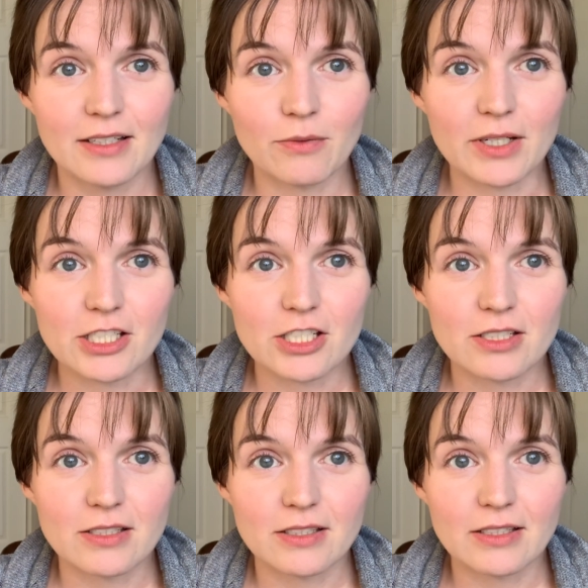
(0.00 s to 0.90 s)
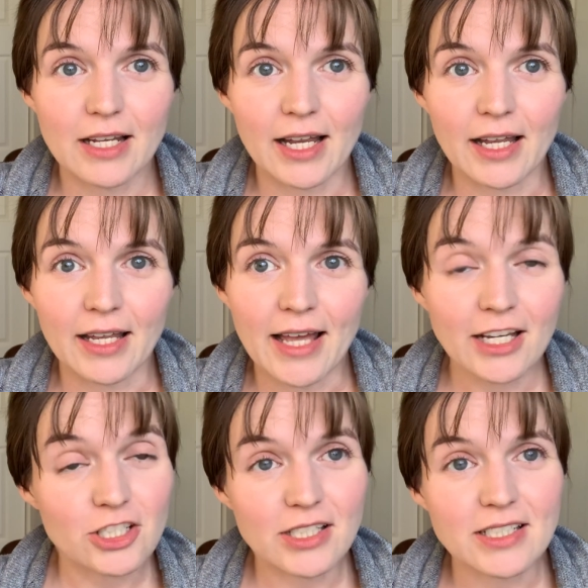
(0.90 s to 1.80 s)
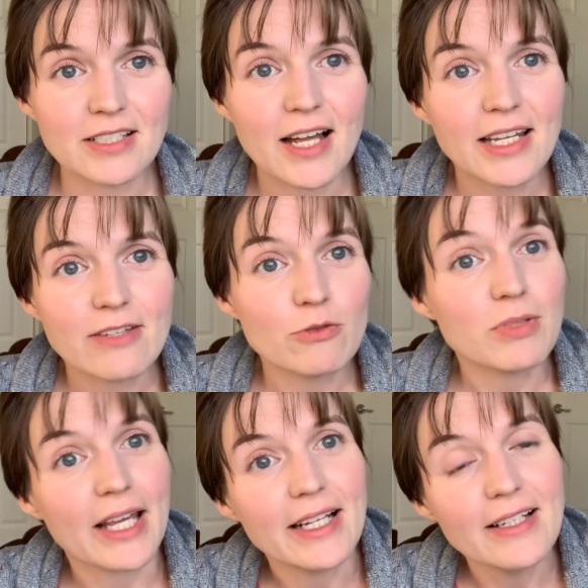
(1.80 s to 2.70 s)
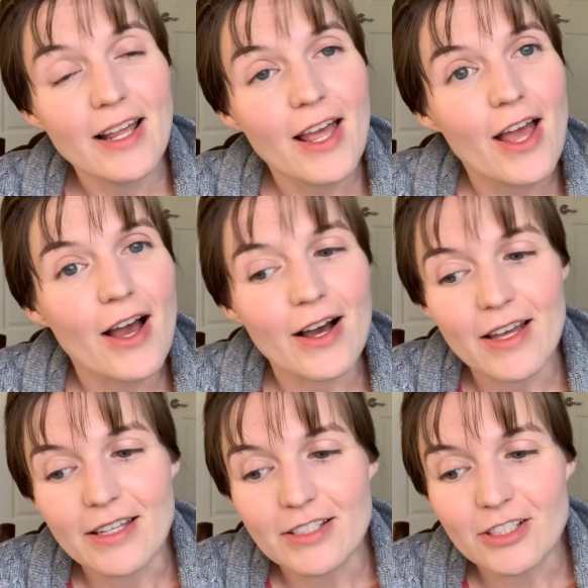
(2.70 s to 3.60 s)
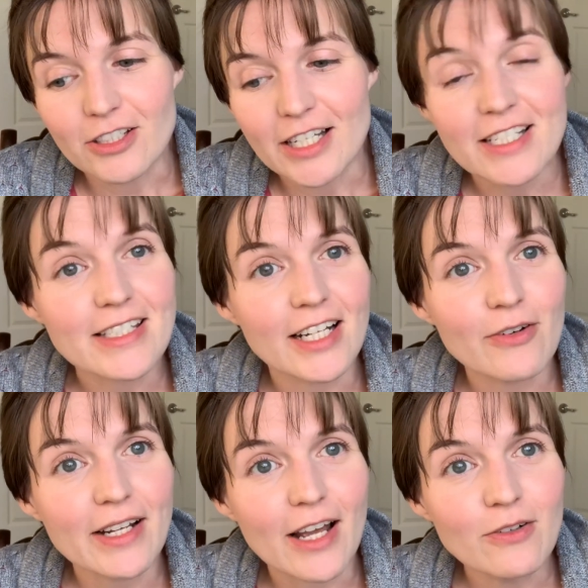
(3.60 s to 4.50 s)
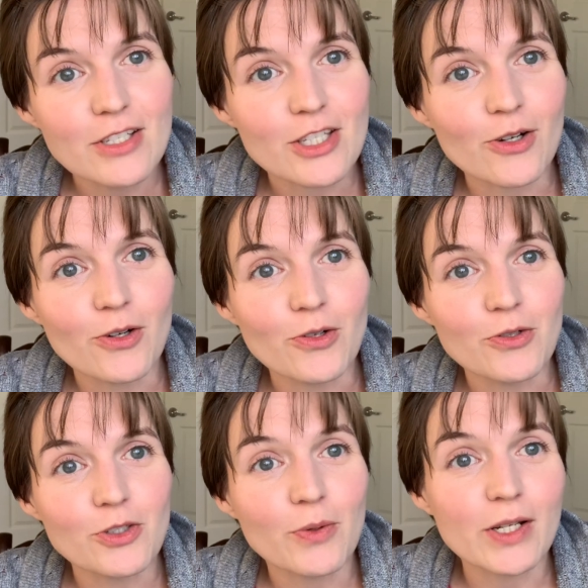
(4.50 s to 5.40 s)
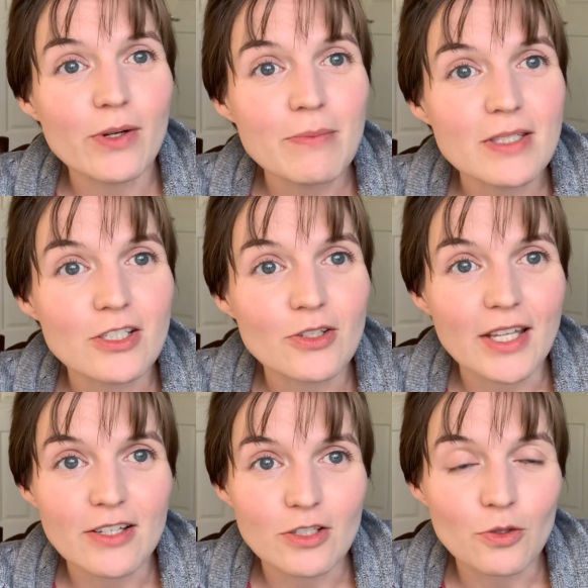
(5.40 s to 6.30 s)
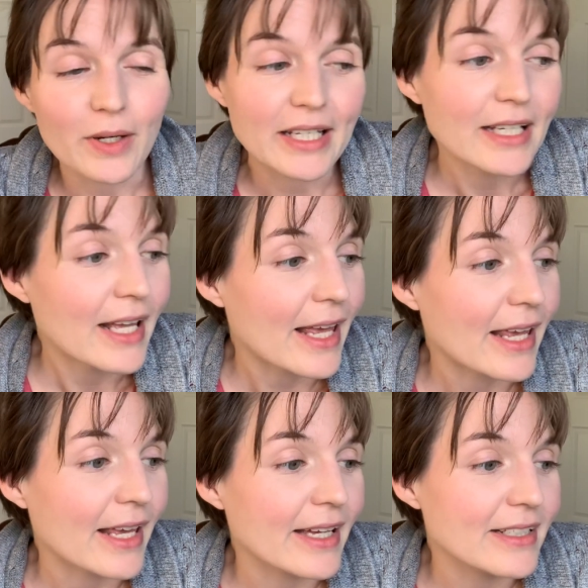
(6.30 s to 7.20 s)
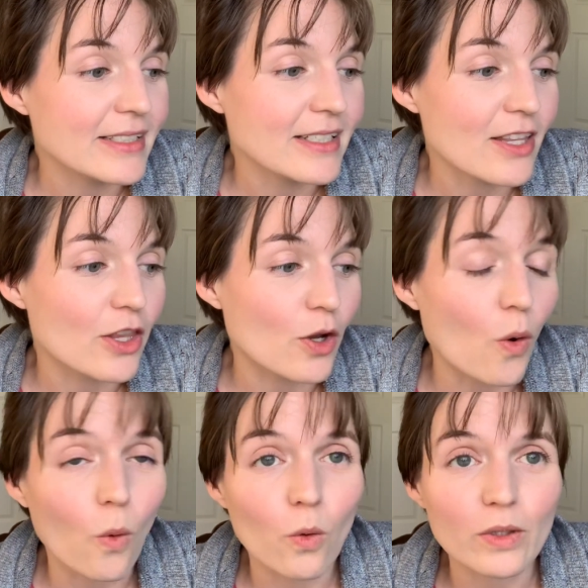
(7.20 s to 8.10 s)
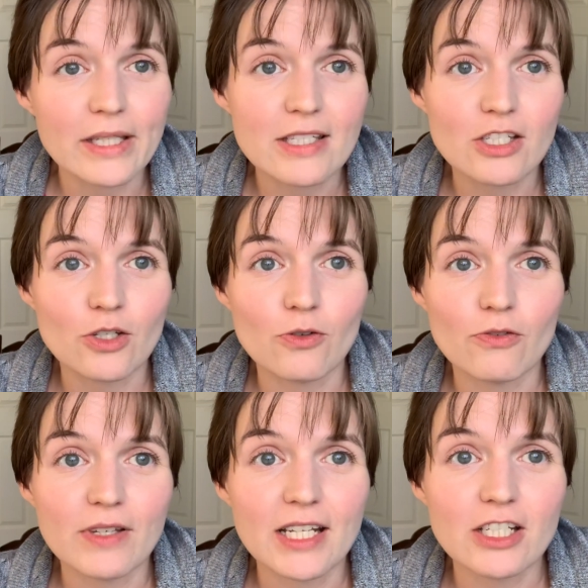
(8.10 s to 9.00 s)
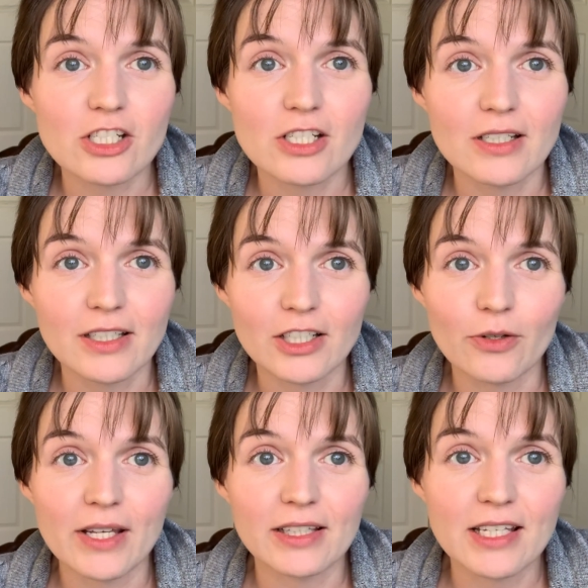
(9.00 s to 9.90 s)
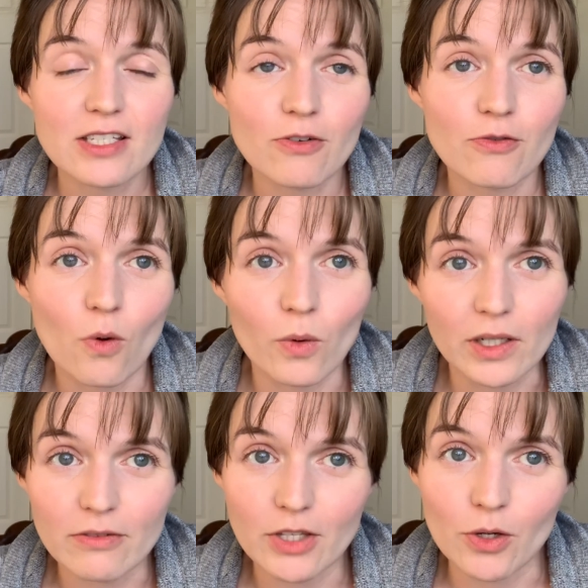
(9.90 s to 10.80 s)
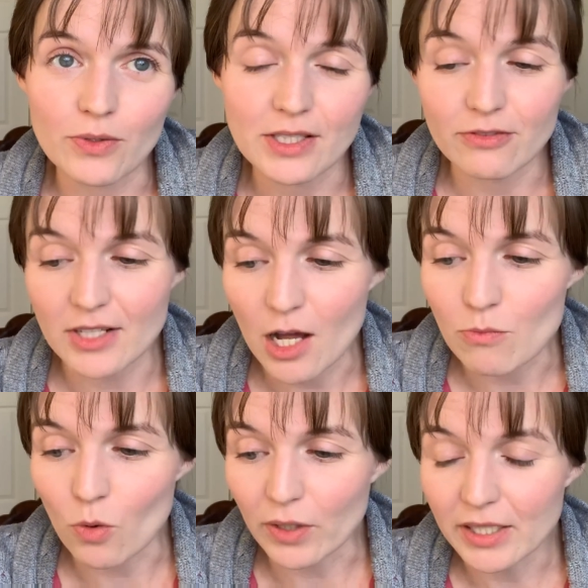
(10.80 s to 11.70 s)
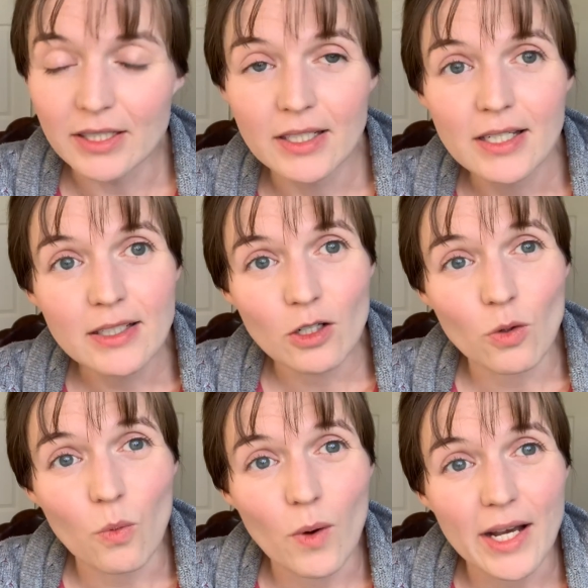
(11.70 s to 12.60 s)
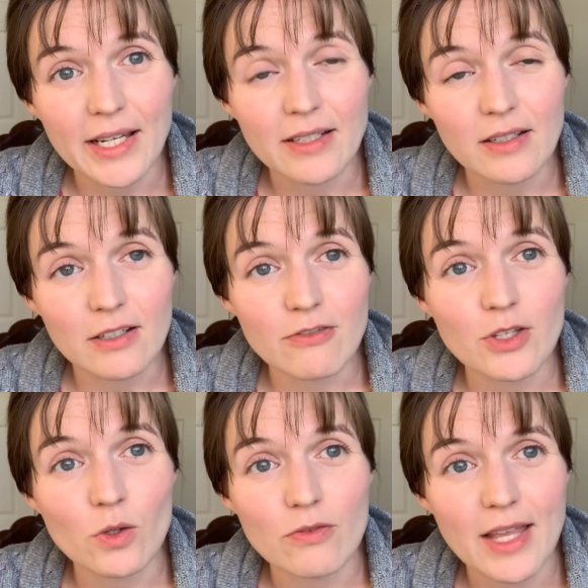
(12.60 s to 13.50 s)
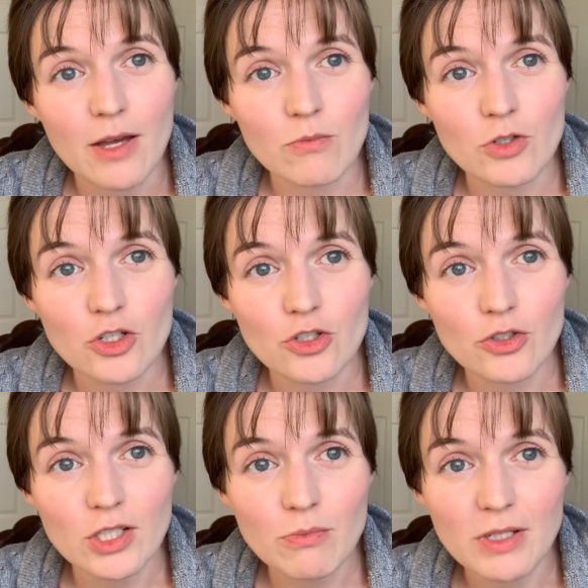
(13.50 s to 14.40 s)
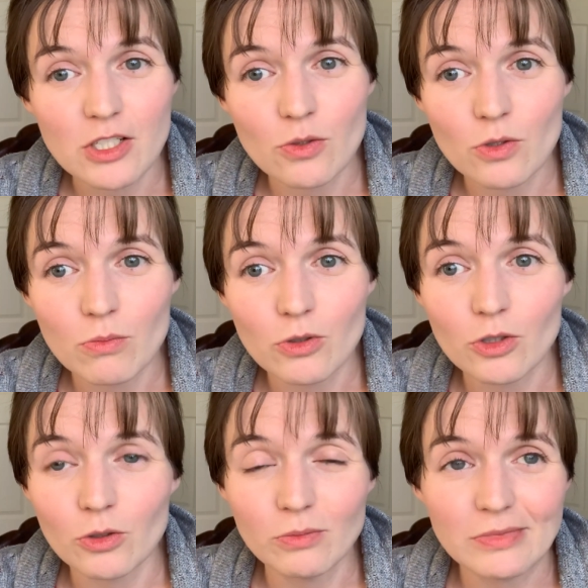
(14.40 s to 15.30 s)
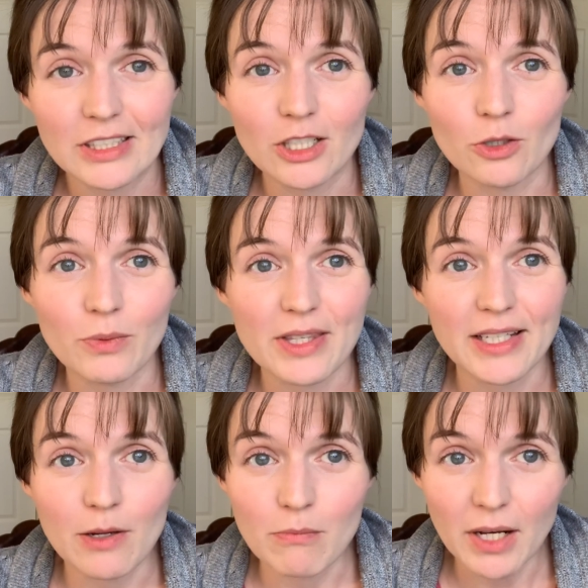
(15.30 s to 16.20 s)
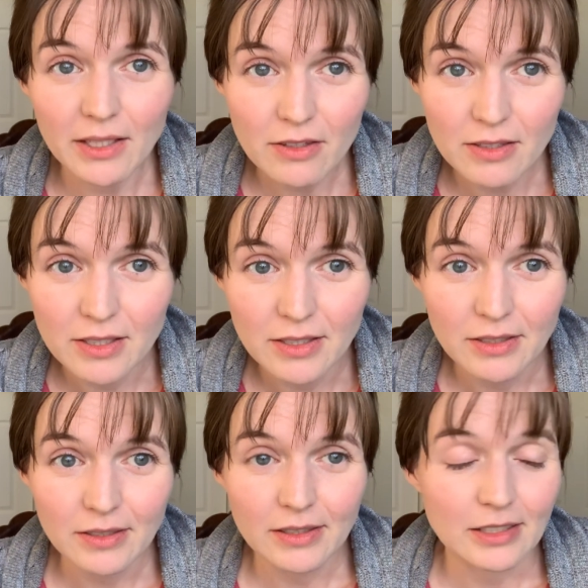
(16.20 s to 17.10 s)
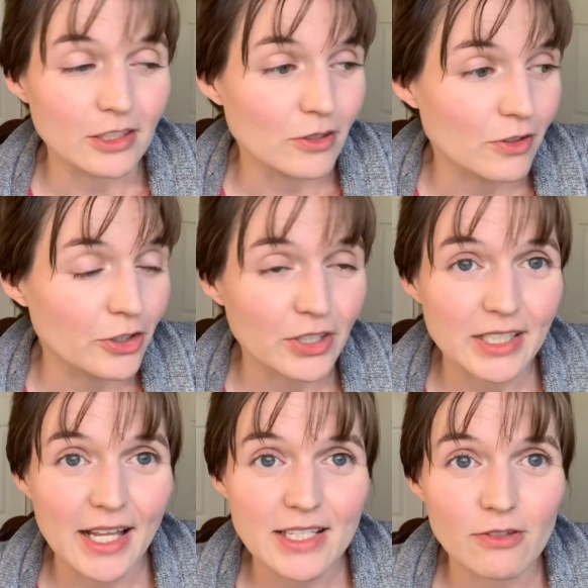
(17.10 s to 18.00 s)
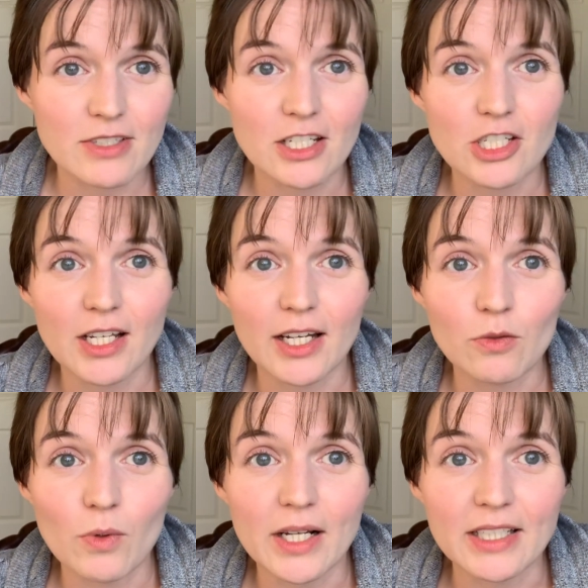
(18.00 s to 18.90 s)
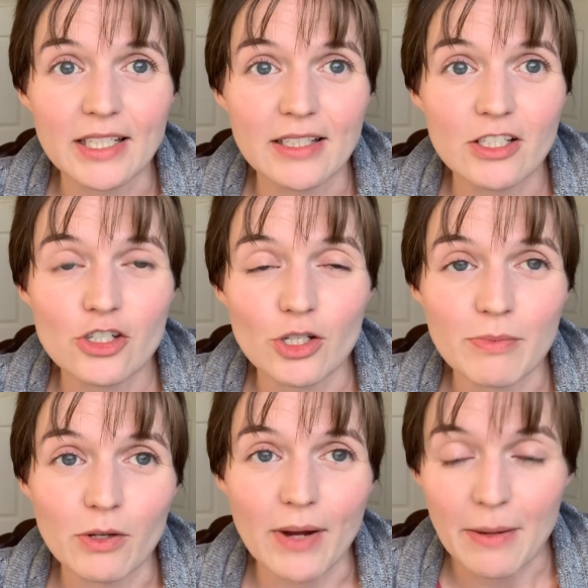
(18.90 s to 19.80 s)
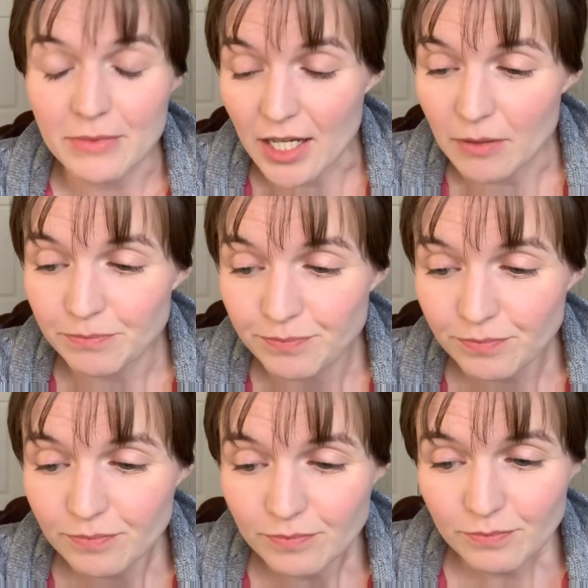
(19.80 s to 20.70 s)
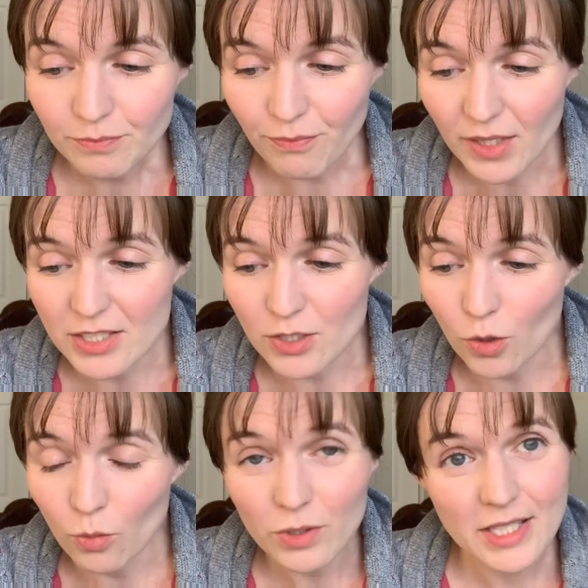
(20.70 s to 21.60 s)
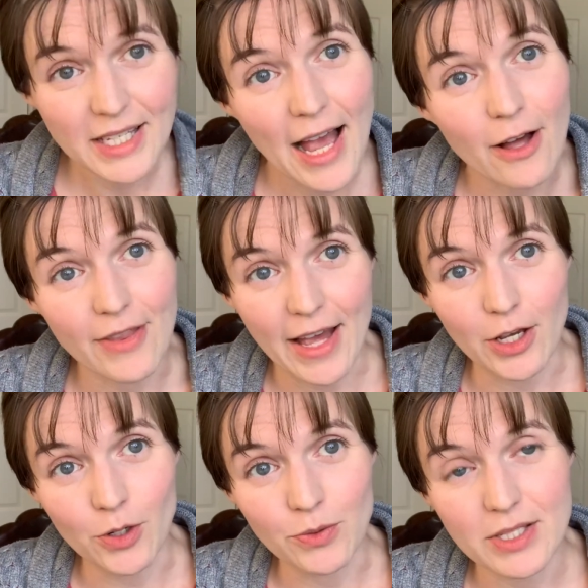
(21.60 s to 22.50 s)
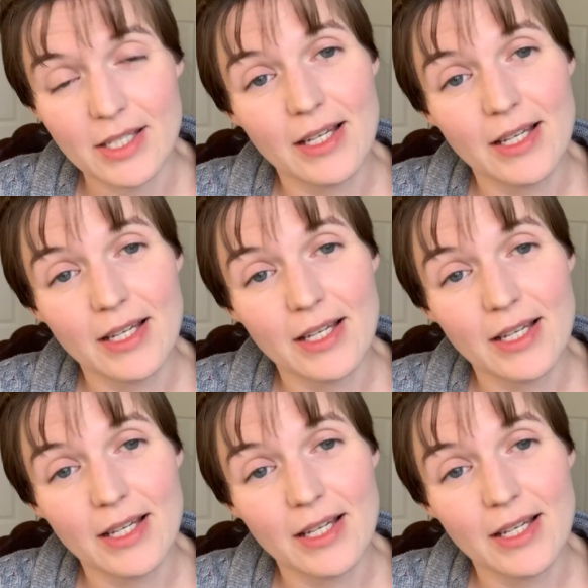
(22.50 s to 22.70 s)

which I actually did not even plan until I just said it right now. So 20 whips in 2020, and the goal is to finish, at least 4 of those, if not more. Quite a few of them should be doable, within a month, 30 days of stitching on one, and it should be wrapped up. So we'll see how that goes.